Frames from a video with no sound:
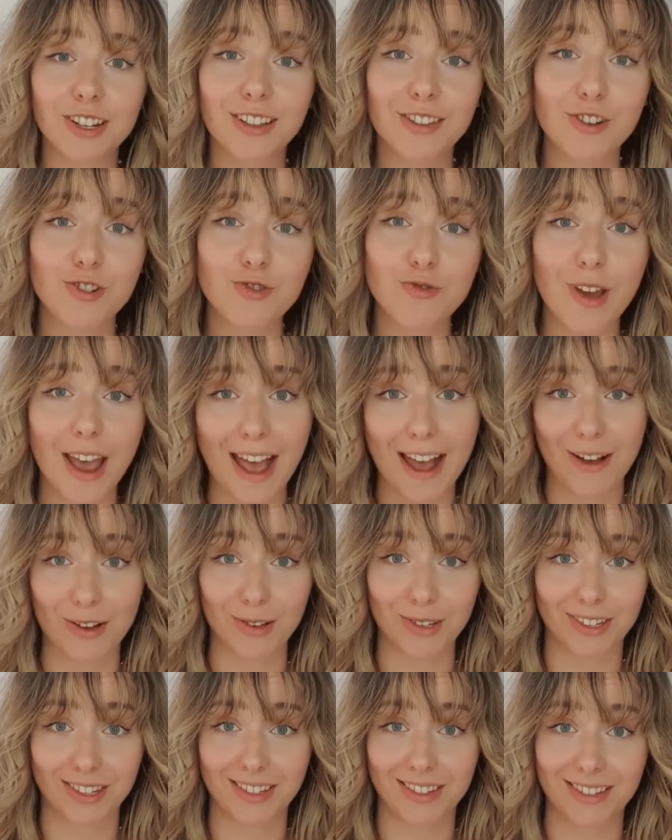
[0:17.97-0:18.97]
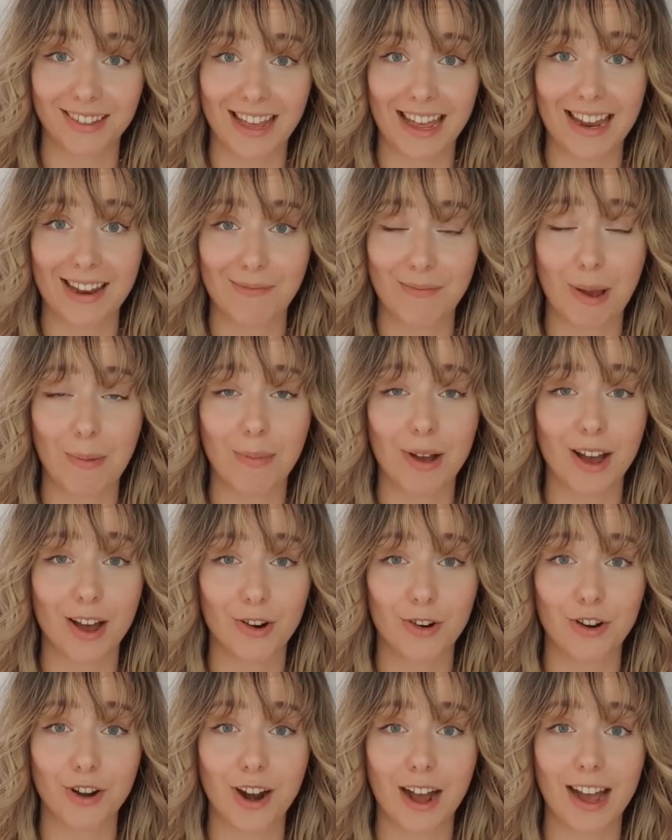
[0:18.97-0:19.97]
the new house that my partner
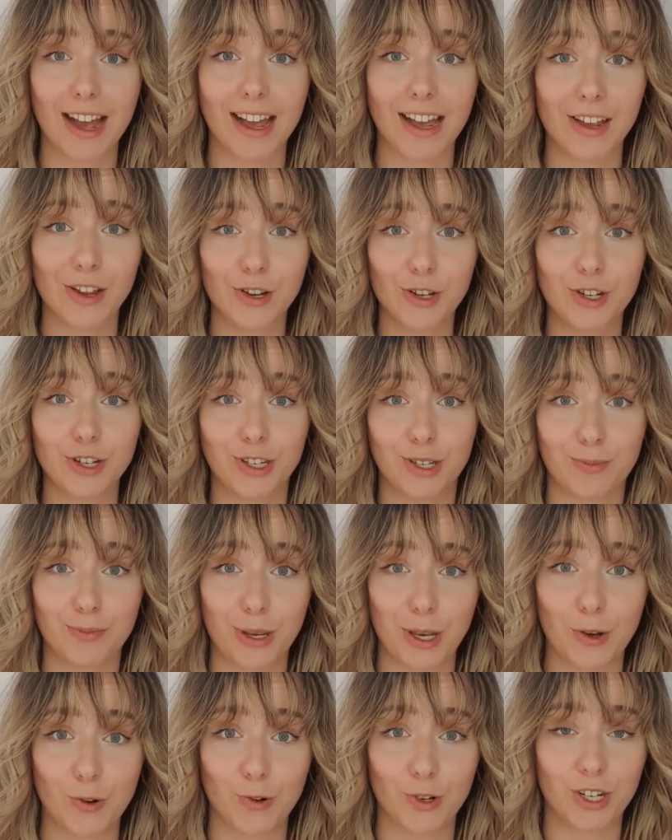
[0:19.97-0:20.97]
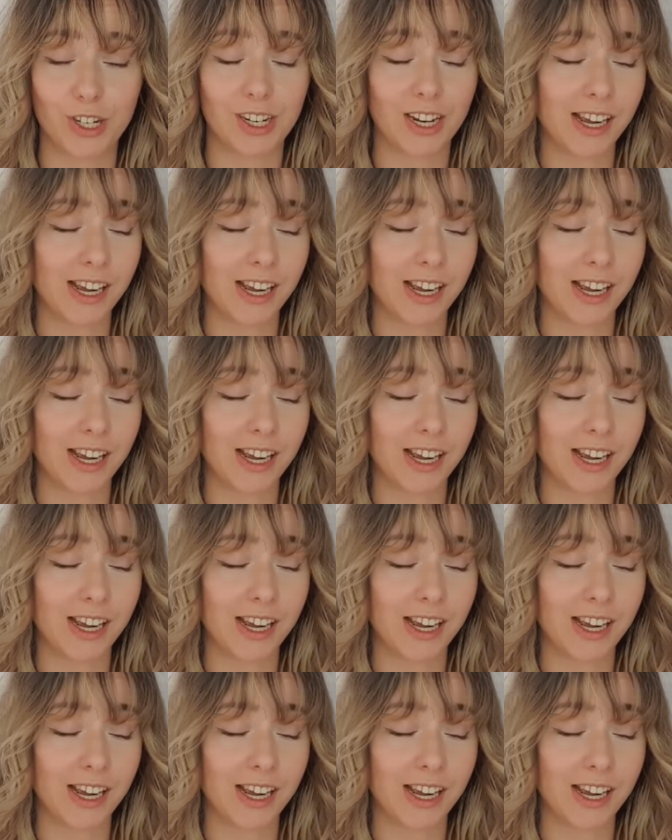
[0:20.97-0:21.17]
and I just built.